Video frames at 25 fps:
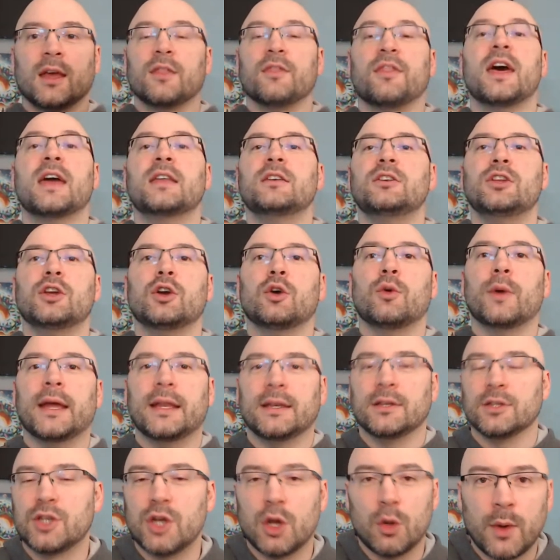Then do
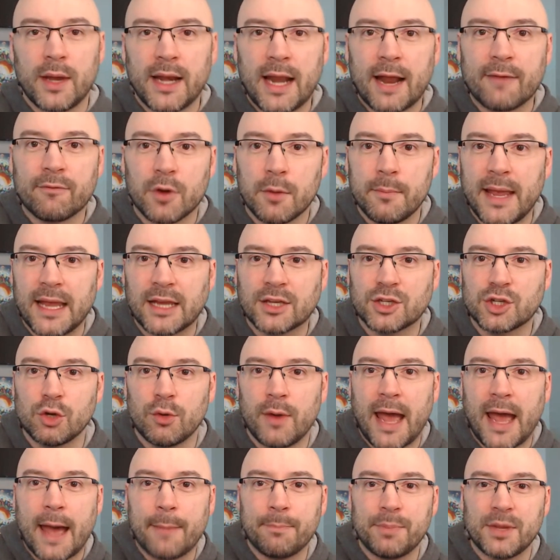it. Do whatever makes
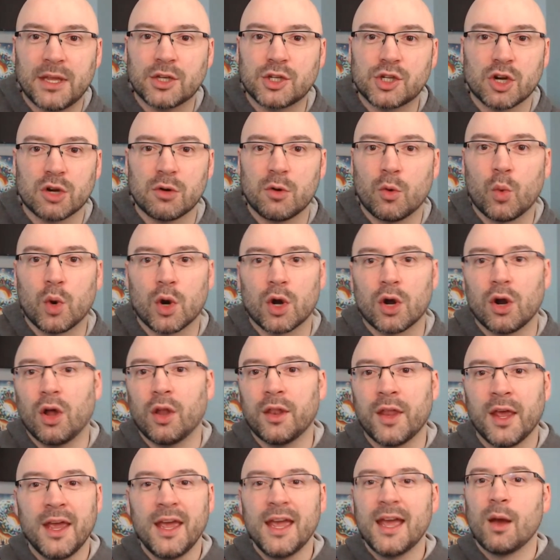you happy. It's your
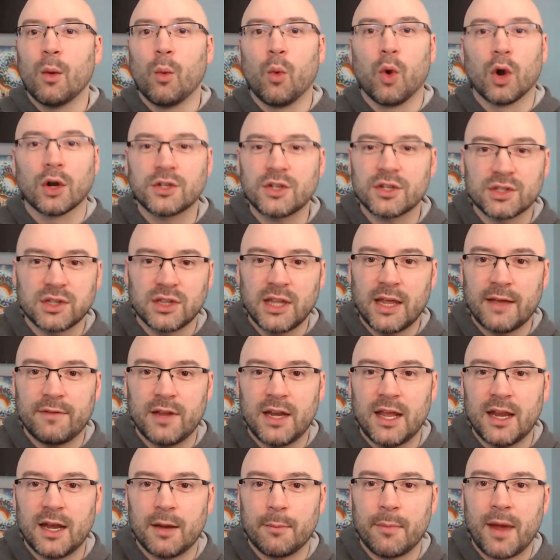world, and we're just
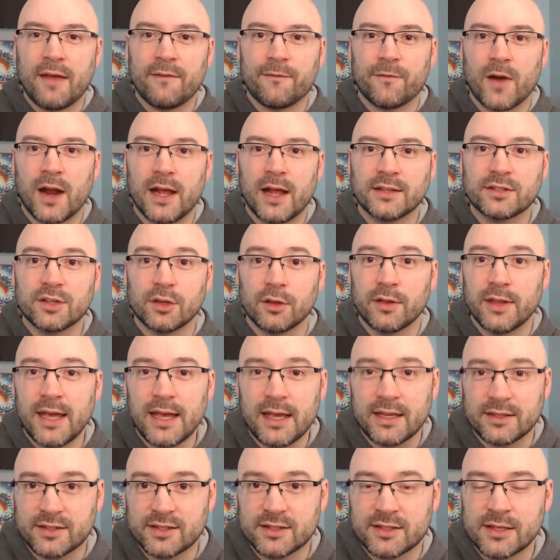living in it, my friend. So
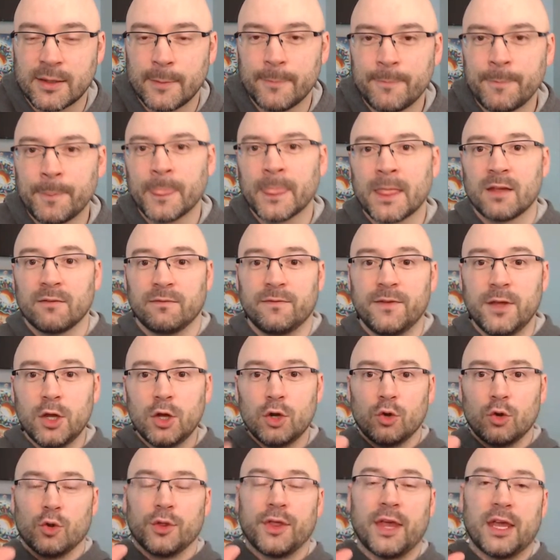this
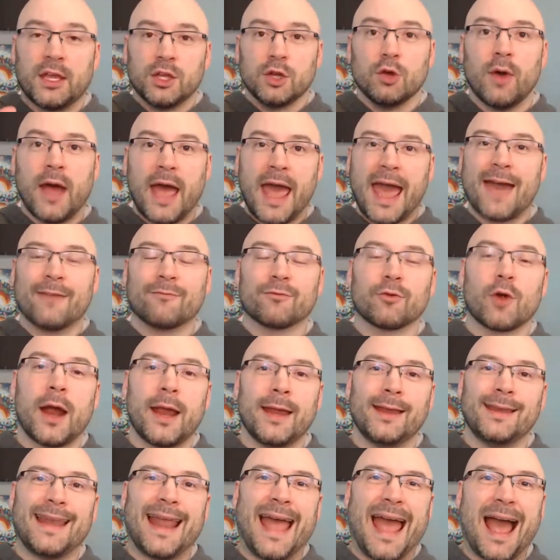view that you have
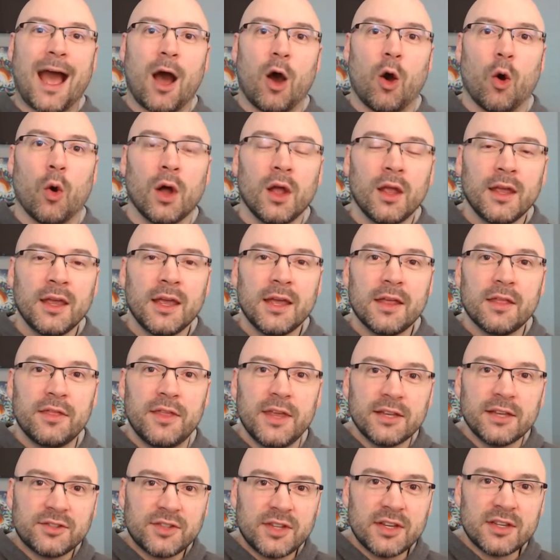right now,
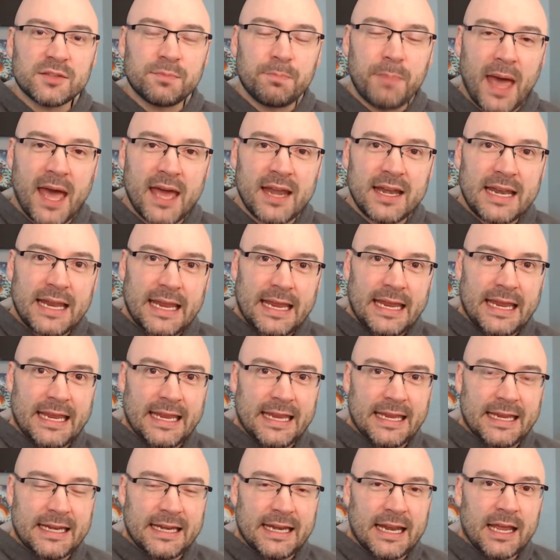this has been
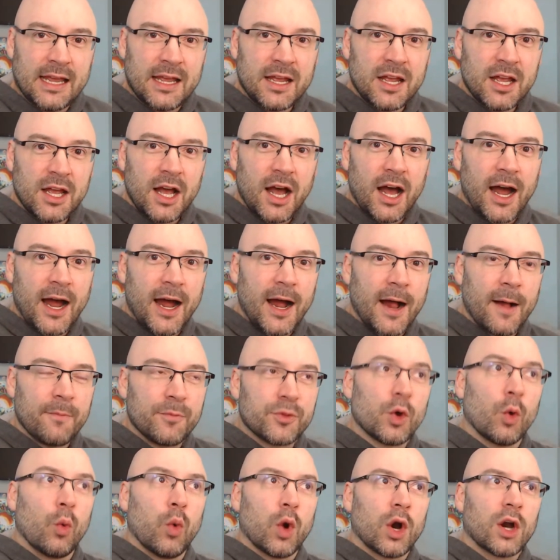in
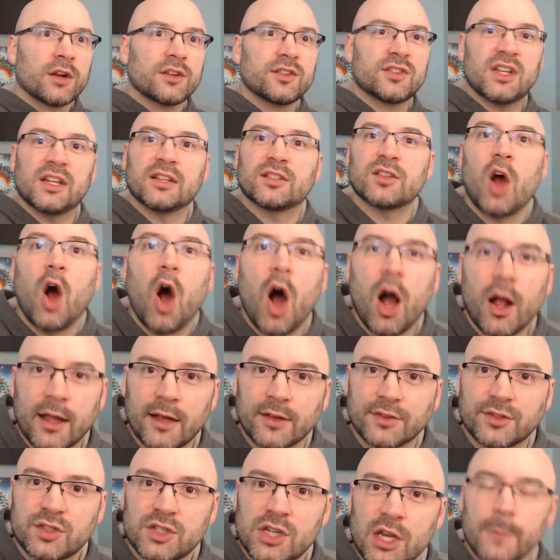the works since
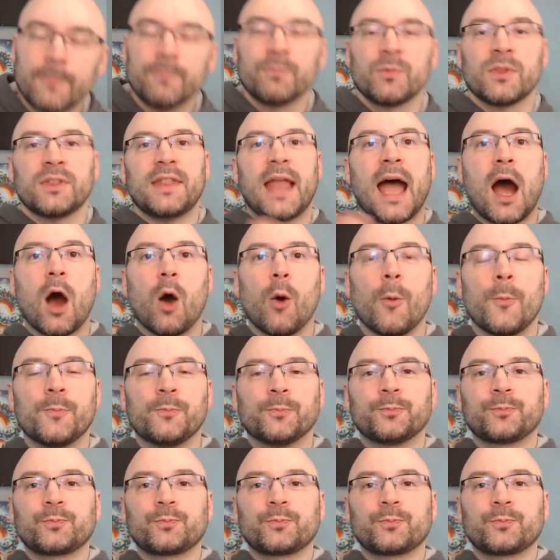August. Now,